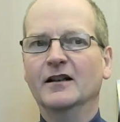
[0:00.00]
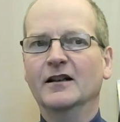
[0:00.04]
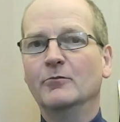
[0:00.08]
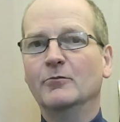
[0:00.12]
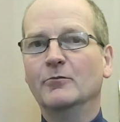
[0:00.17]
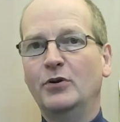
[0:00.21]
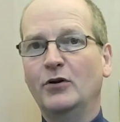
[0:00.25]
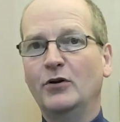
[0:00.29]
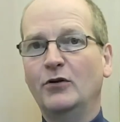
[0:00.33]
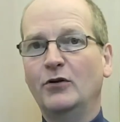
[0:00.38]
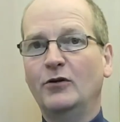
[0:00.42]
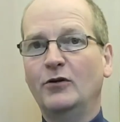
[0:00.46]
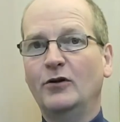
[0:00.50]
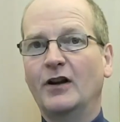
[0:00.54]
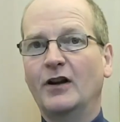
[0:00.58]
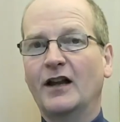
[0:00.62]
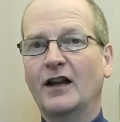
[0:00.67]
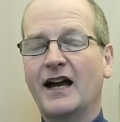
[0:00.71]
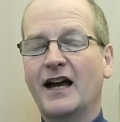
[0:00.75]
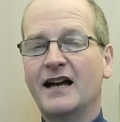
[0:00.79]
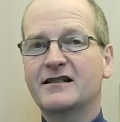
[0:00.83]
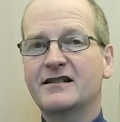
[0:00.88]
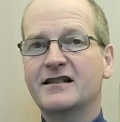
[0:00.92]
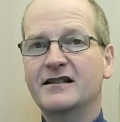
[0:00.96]
Paul
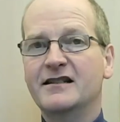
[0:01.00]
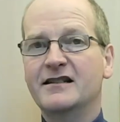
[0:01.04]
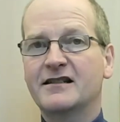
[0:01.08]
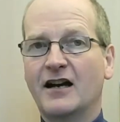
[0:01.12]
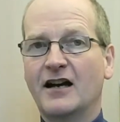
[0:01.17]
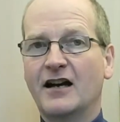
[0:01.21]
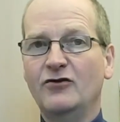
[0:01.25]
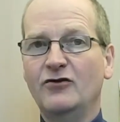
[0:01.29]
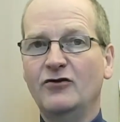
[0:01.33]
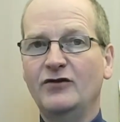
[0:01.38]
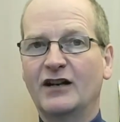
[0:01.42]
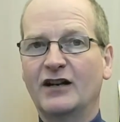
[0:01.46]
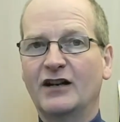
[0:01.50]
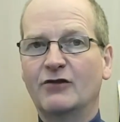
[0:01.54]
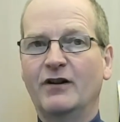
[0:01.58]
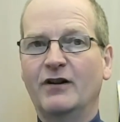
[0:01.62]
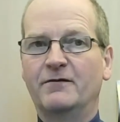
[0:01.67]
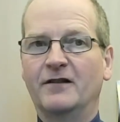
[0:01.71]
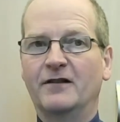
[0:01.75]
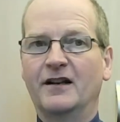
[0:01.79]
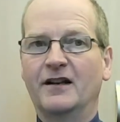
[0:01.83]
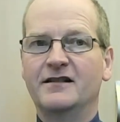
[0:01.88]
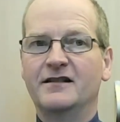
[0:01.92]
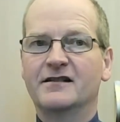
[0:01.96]
has his own
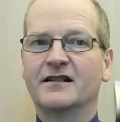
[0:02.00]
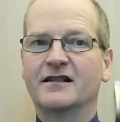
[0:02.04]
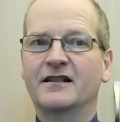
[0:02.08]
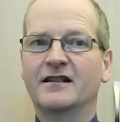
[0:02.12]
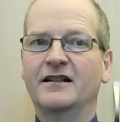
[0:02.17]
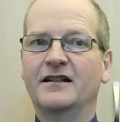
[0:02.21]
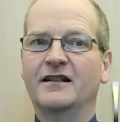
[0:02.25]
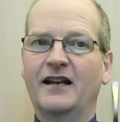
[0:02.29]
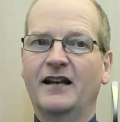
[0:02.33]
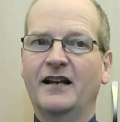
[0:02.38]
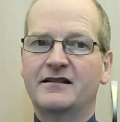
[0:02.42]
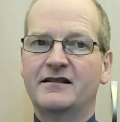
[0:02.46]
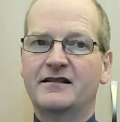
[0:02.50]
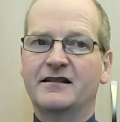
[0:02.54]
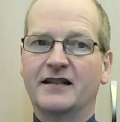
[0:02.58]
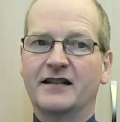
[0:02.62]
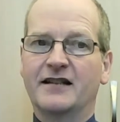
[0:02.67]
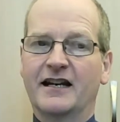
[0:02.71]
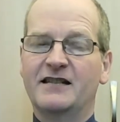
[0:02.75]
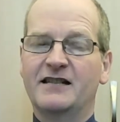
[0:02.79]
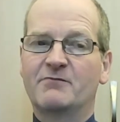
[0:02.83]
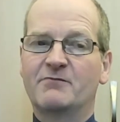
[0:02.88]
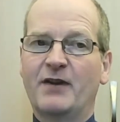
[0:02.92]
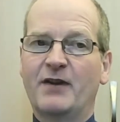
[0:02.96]
equivalent in
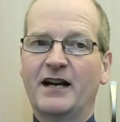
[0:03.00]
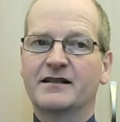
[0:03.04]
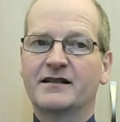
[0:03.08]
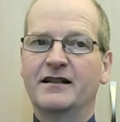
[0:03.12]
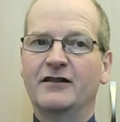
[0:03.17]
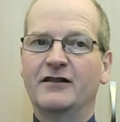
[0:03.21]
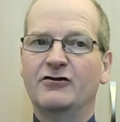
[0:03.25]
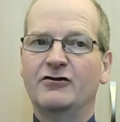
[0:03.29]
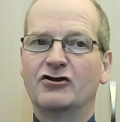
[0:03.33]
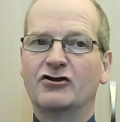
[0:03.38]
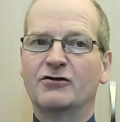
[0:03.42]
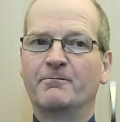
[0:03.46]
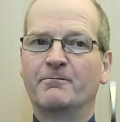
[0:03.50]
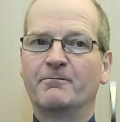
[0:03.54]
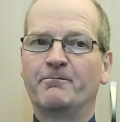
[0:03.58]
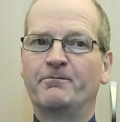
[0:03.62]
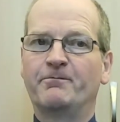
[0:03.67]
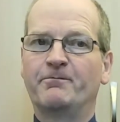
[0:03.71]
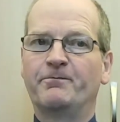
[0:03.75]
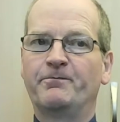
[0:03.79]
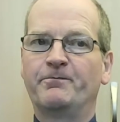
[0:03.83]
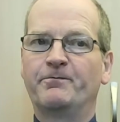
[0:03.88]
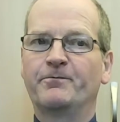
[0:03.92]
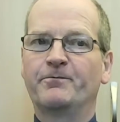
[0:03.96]
today's passage.
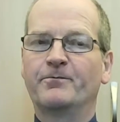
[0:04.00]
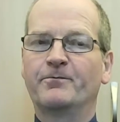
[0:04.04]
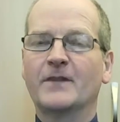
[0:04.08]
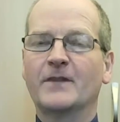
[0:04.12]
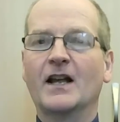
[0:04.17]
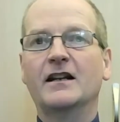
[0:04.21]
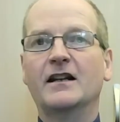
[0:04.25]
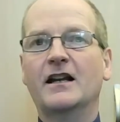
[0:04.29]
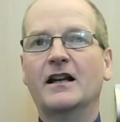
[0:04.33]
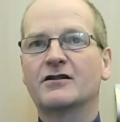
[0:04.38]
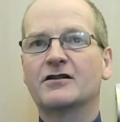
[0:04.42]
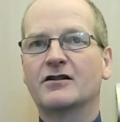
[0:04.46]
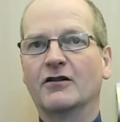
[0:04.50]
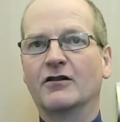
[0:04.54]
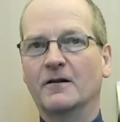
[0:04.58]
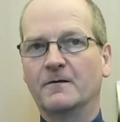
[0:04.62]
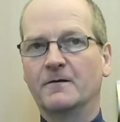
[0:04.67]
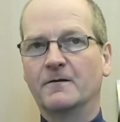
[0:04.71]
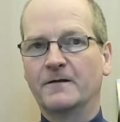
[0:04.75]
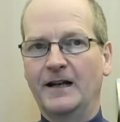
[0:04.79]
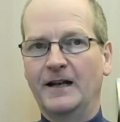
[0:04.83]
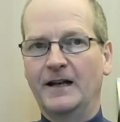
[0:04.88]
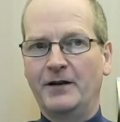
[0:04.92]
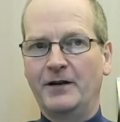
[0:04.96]
Let's look at
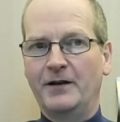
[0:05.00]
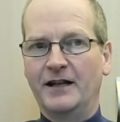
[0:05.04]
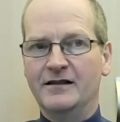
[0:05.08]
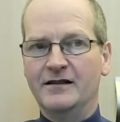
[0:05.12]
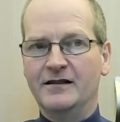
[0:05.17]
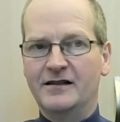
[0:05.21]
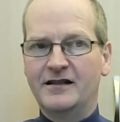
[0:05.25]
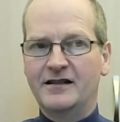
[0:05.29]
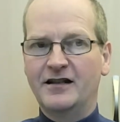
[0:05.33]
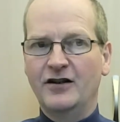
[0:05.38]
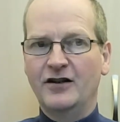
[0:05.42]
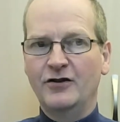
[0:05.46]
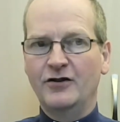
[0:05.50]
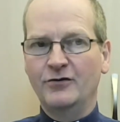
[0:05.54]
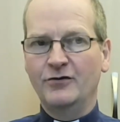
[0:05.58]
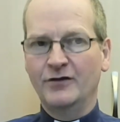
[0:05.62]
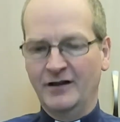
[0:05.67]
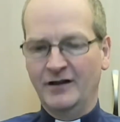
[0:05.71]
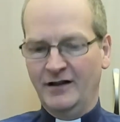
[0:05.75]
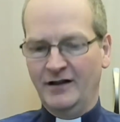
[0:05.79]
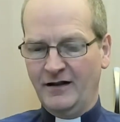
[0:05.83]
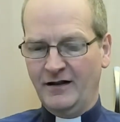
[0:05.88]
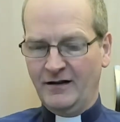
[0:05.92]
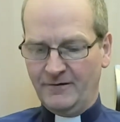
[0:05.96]
Philippians 2,
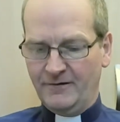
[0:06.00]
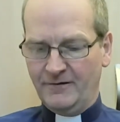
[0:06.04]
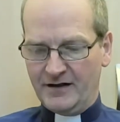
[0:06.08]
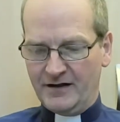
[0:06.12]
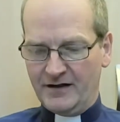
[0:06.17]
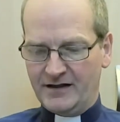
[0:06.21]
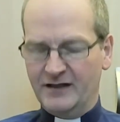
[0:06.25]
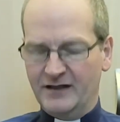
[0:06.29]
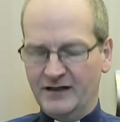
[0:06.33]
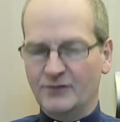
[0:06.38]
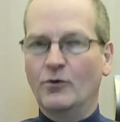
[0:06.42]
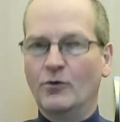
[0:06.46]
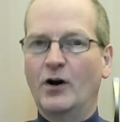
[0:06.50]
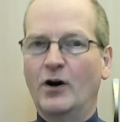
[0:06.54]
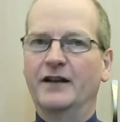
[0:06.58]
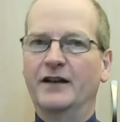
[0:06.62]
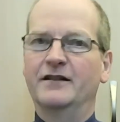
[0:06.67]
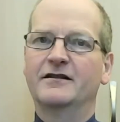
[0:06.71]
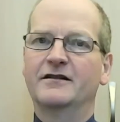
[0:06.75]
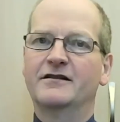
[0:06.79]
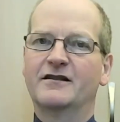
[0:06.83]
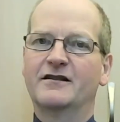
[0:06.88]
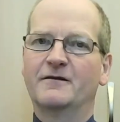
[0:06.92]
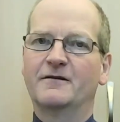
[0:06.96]
verses 1
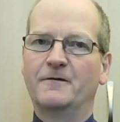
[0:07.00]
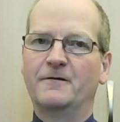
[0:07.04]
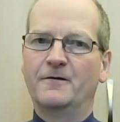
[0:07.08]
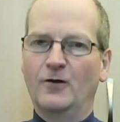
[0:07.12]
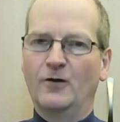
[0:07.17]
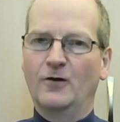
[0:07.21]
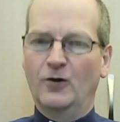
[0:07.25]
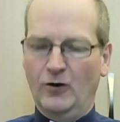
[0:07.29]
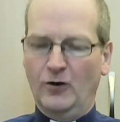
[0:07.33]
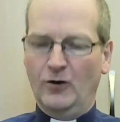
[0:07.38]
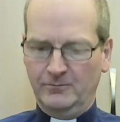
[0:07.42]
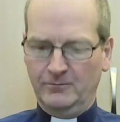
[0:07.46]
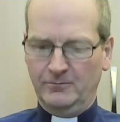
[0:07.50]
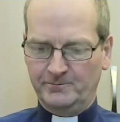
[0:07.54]
to 4.